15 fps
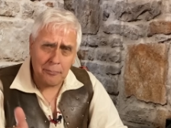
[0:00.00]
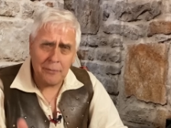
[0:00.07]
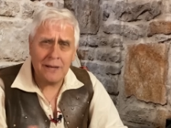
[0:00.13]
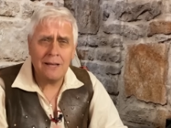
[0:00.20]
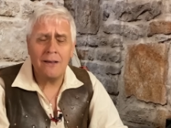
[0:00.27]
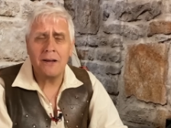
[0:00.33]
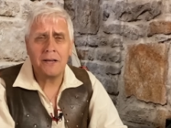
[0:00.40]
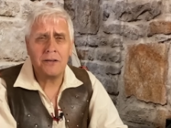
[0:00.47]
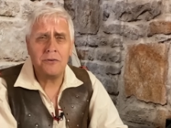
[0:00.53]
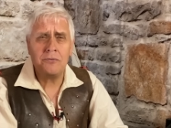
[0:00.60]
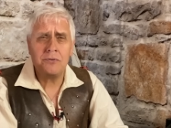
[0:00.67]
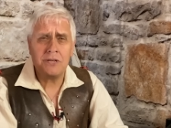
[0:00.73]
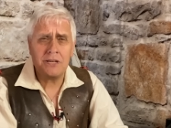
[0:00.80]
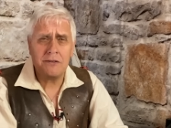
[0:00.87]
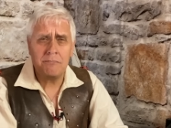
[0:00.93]
me like you
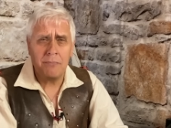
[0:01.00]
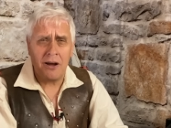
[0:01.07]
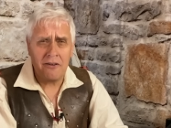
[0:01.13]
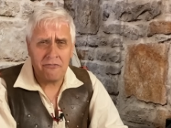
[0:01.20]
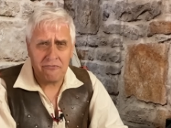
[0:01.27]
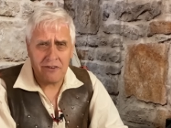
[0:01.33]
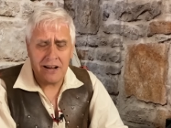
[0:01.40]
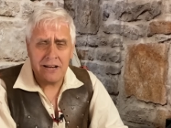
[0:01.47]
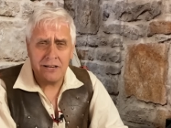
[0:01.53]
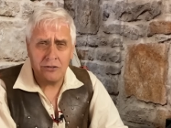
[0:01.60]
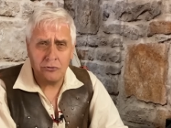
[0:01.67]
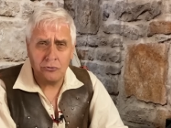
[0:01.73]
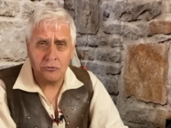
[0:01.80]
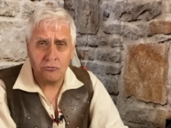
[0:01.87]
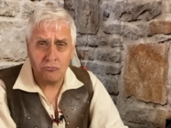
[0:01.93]
did my friend
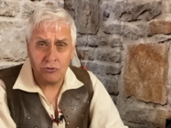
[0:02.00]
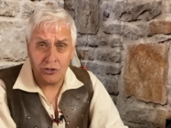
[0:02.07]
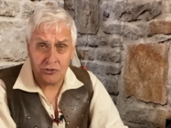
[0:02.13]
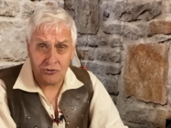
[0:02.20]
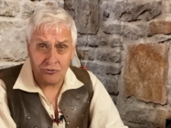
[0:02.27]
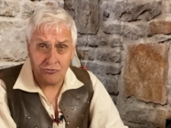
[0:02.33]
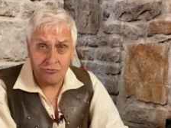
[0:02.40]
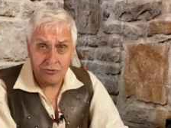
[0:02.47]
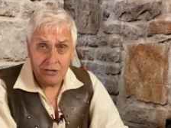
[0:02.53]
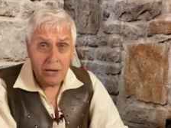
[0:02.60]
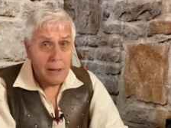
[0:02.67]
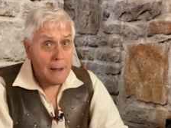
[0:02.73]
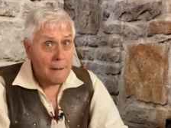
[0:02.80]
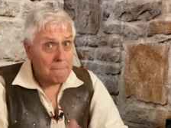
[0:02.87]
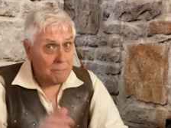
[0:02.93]
Lord Russell.
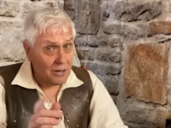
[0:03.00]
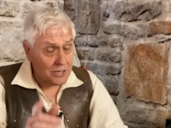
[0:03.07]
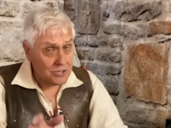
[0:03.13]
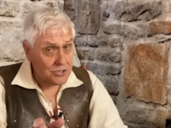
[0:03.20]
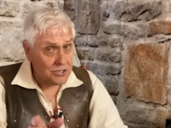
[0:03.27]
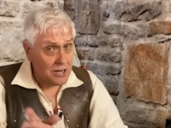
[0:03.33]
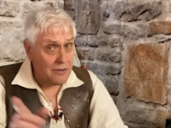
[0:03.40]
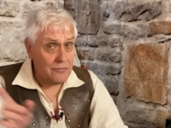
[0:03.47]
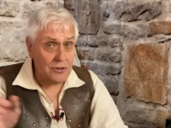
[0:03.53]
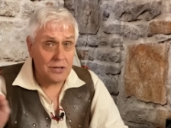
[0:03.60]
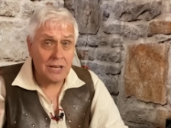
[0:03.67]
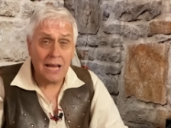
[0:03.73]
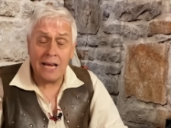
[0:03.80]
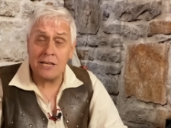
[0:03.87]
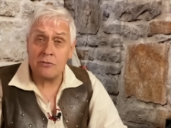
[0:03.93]
My servant
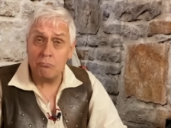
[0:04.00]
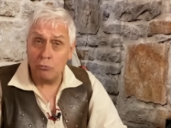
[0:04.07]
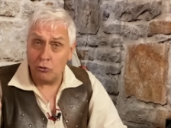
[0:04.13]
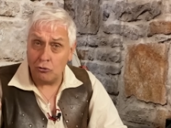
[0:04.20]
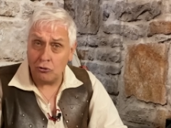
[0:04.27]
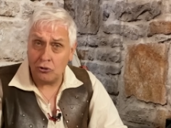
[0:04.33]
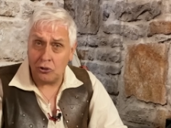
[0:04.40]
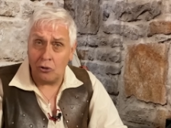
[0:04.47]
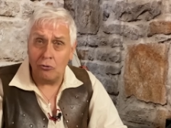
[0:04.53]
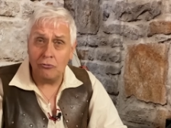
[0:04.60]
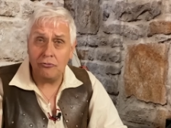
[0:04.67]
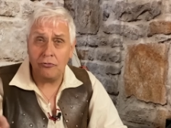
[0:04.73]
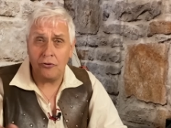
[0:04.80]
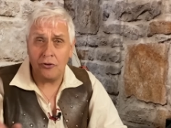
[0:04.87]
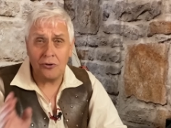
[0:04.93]
has more
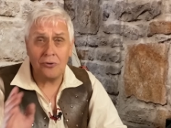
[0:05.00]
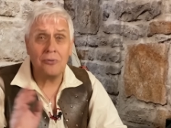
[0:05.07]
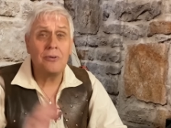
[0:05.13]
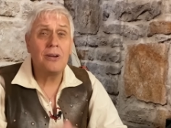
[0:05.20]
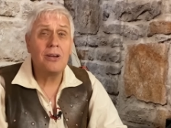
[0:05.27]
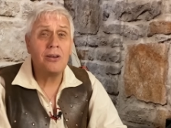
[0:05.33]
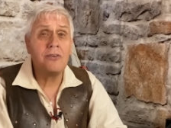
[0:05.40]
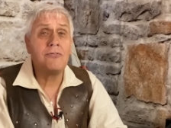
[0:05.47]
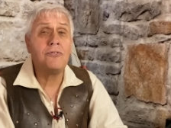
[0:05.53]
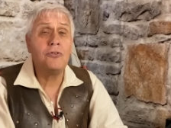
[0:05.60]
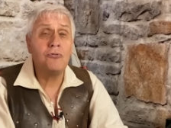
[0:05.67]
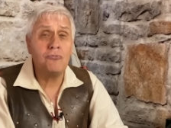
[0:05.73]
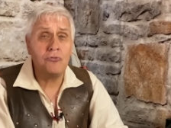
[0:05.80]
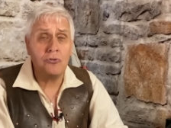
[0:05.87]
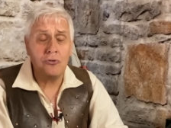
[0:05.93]
gold for you if
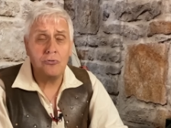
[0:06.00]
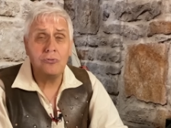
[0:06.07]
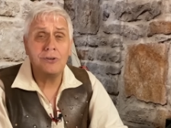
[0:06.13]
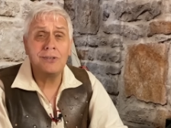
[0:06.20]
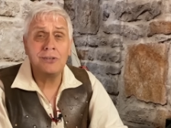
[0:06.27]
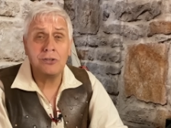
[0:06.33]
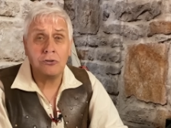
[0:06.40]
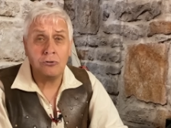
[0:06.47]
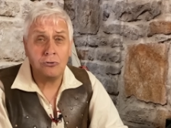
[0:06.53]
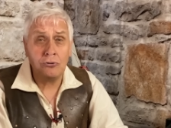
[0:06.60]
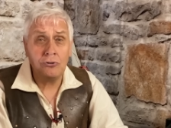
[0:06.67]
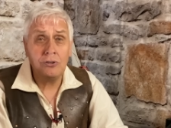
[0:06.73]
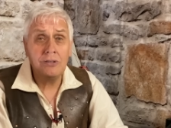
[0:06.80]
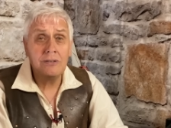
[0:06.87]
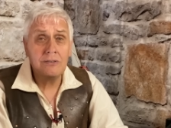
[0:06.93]
you do a
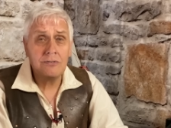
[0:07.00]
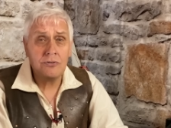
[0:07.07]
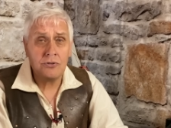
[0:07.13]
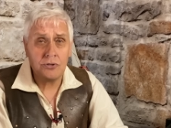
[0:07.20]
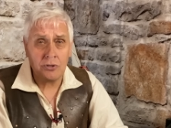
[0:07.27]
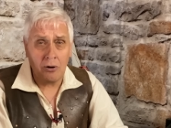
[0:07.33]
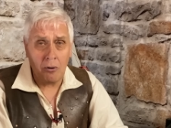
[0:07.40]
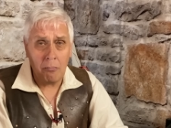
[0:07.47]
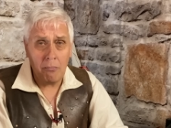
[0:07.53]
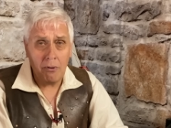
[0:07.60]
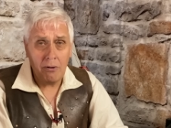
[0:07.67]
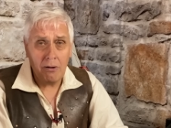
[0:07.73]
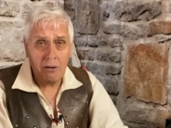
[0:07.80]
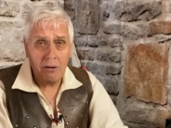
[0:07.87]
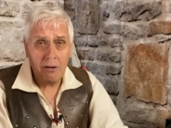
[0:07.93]
good job.
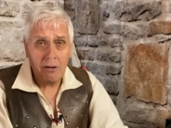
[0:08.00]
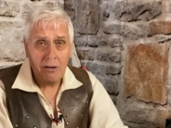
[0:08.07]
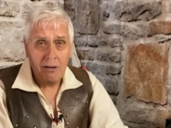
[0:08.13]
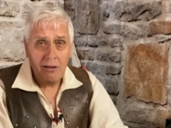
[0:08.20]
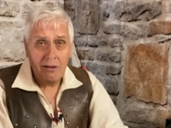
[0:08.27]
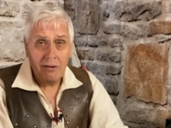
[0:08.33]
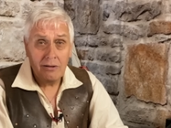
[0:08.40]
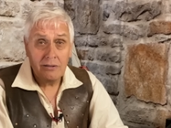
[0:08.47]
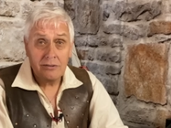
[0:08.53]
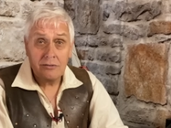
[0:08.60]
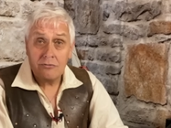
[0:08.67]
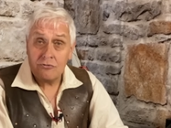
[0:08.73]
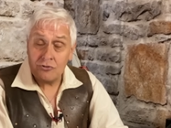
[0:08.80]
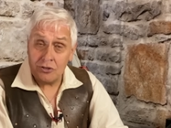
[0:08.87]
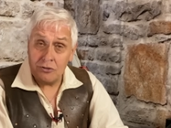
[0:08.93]

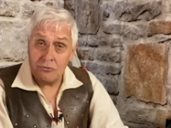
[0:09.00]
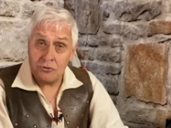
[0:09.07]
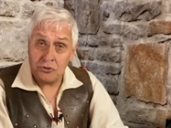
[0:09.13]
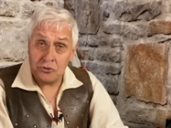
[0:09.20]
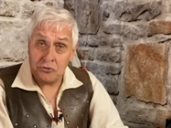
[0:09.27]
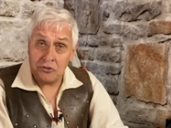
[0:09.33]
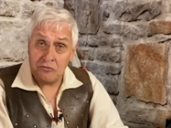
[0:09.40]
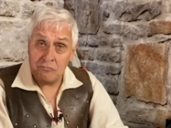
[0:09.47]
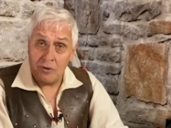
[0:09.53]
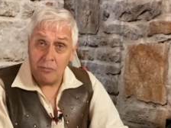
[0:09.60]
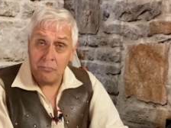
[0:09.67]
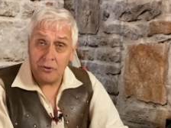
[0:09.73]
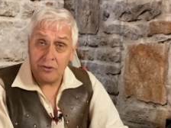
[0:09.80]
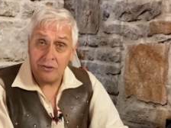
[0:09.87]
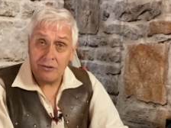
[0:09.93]
So the Duke of
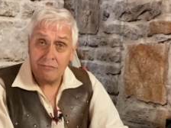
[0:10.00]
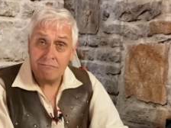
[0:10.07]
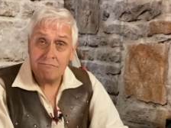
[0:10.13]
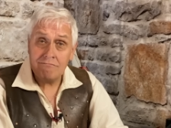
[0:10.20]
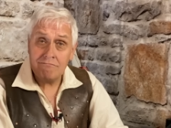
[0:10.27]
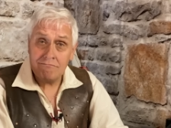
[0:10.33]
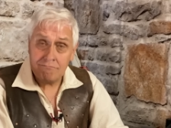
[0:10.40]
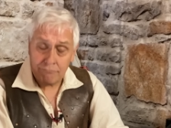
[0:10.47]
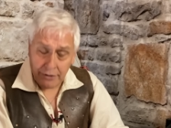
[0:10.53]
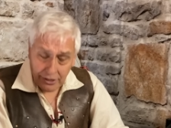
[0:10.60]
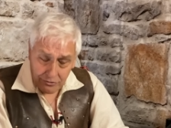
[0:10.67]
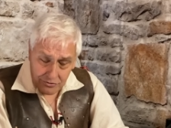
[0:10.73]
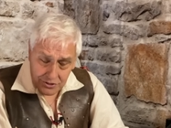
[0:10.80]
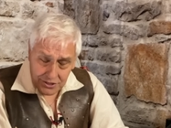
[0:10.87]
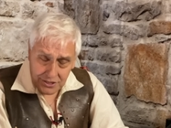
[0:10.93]
Monmouth
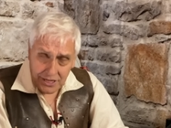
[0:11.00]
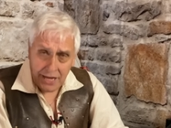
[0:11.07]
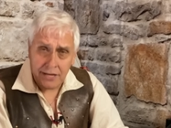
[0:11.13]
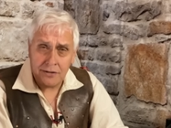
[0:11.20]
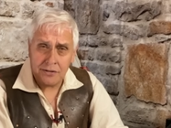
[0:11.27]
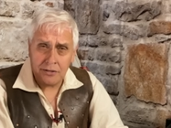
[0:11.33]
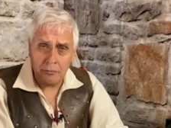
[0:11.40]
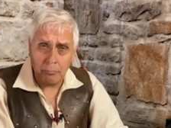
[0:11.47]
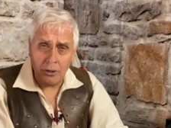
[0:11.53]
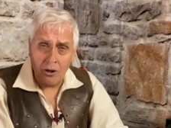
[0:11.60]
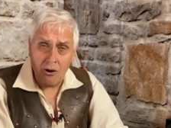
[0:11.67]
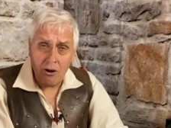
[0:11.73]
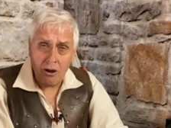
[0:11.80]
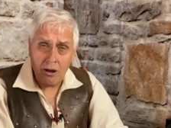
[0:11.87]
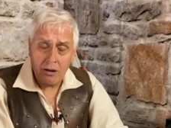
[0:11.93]
bows his head to the
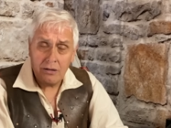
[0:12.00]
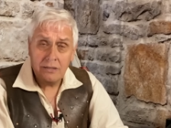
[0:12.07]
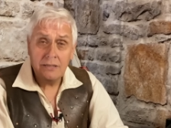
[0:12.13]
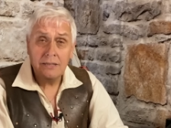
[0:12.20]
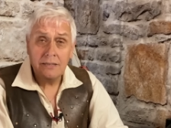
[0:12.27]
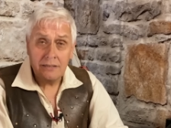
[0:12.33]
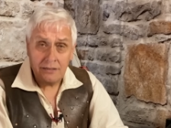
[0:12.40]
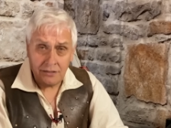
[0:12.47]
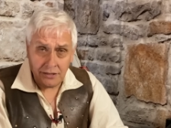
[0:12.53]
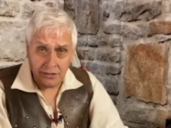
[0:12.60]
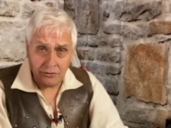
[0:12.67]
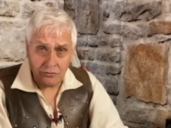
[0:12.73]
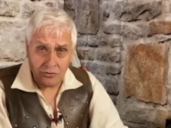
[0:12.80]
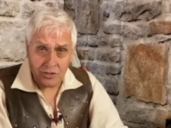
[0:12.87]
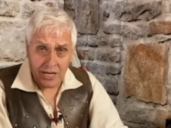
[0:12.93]
block,
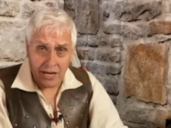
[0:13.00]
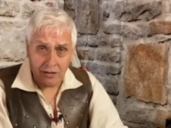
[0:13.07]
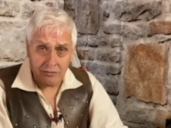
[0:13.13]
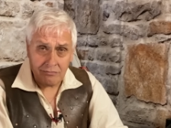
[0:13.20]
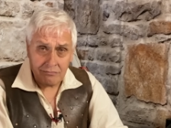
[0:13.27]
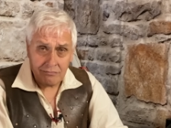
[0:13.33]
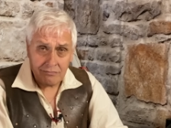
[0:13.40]
kneels down,